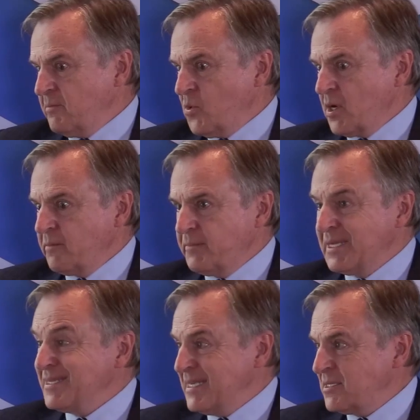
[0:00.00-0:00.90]
more
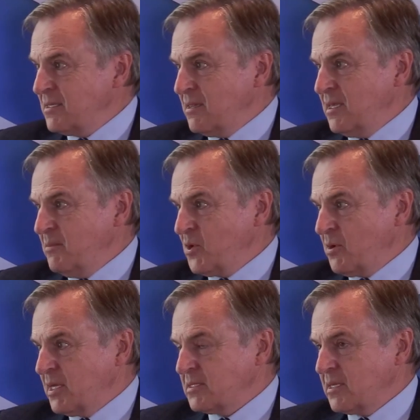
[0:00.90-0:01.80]
consistent theme
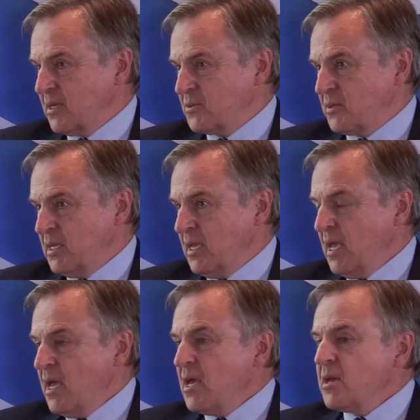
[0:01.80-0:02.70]
across the country,
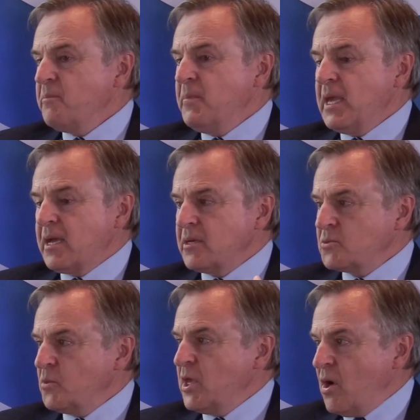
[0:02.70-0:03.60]

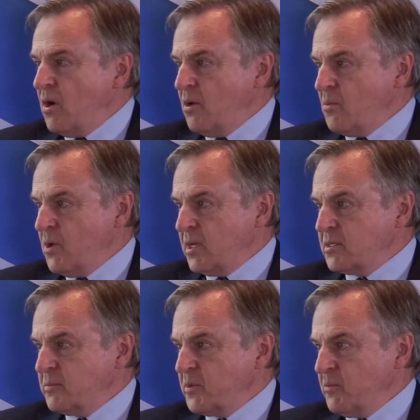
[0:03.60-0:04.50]
because we all
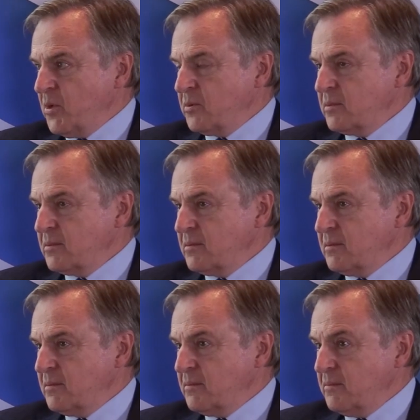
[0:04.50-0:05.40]
want to promote
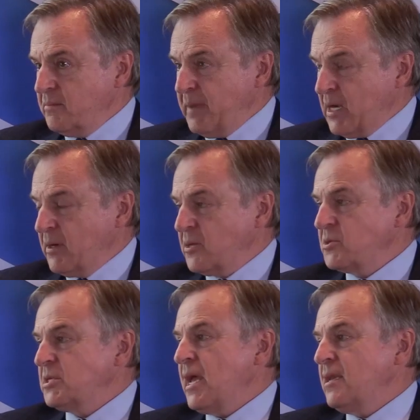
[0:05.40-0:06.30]
better
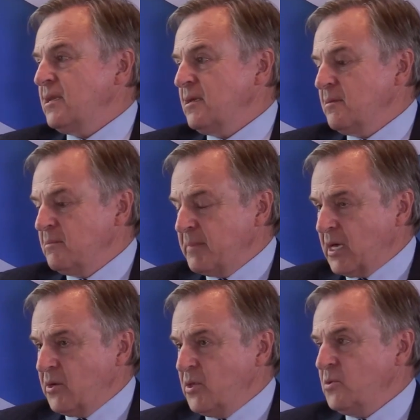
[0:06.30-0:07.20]
understanding,
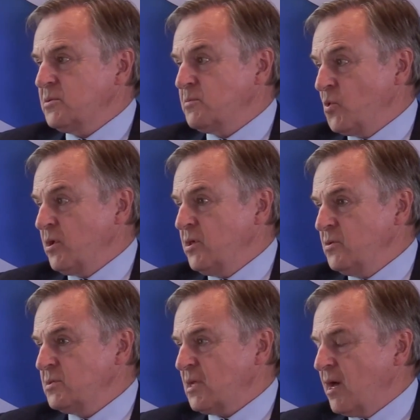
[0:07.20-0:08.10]
better use, more
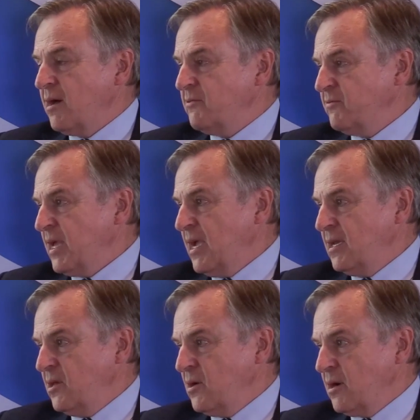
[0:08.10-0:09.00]
use of
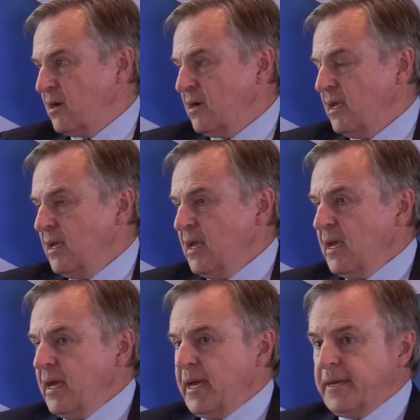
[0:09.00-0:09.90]
ADR.
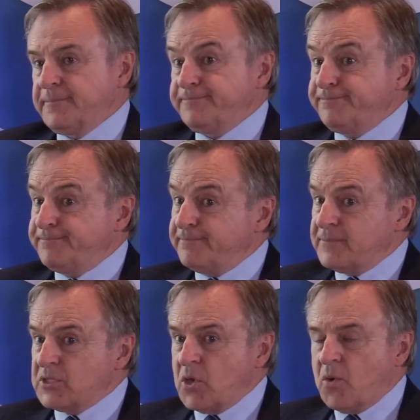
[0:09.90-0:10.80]

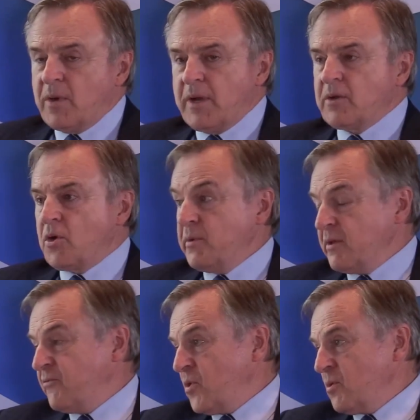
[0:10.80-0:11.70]
So
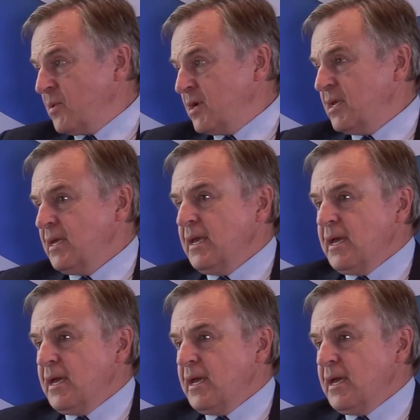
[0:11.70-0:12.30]
going forward,